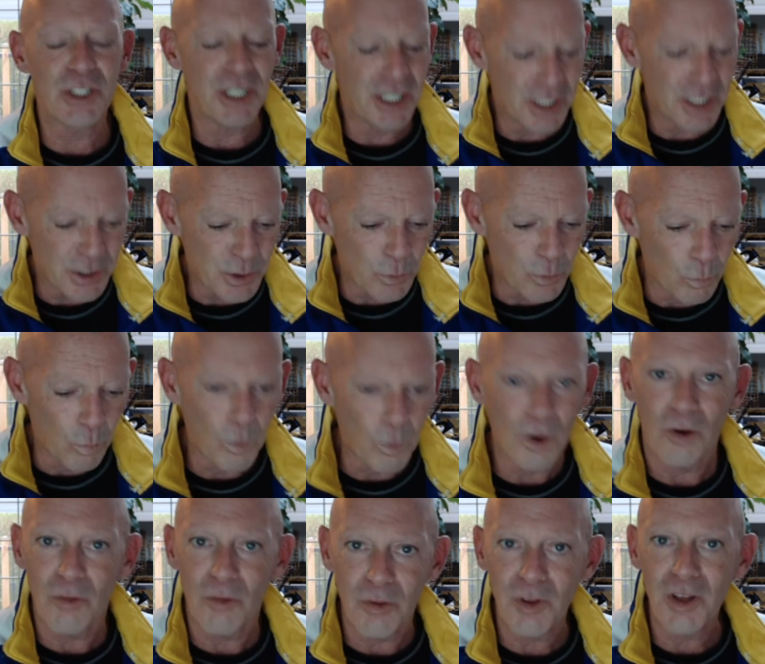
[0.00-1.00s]
is
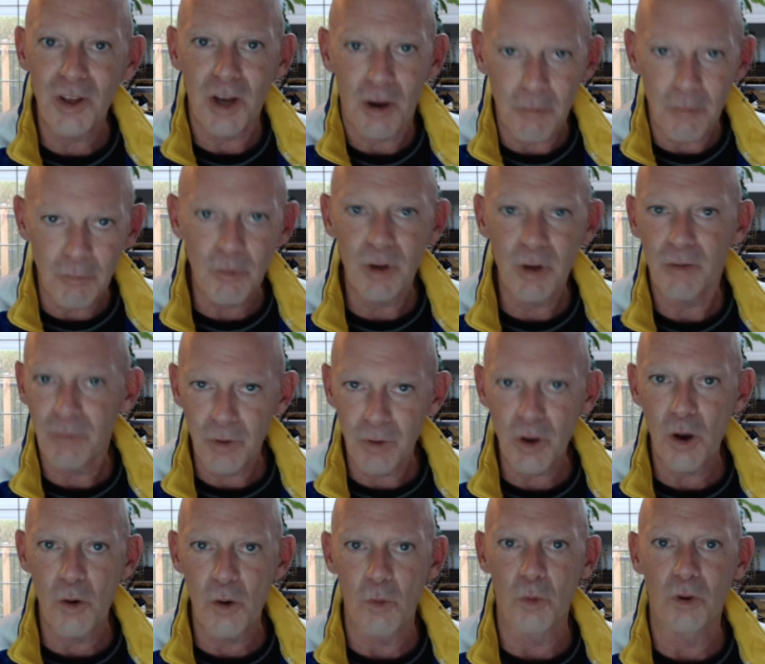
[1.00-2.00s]
worthy of
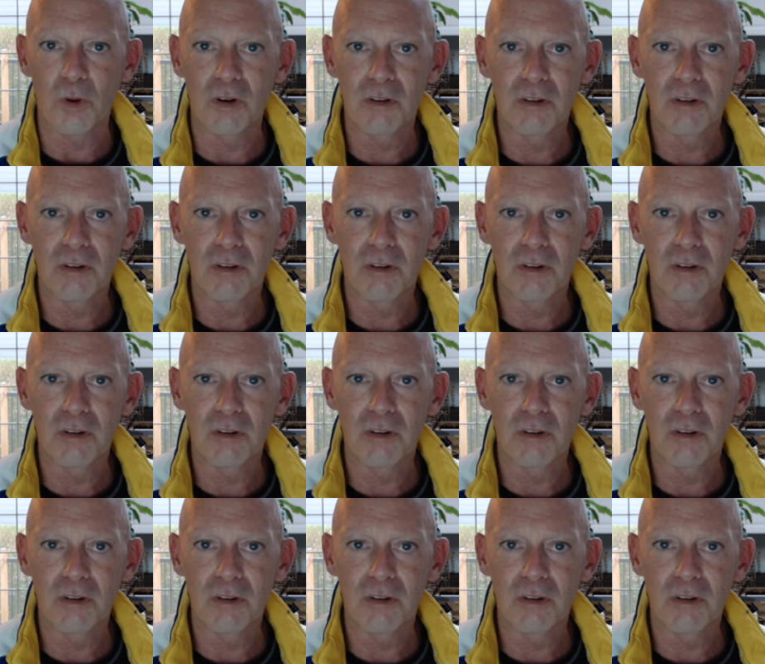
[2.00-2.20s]
review.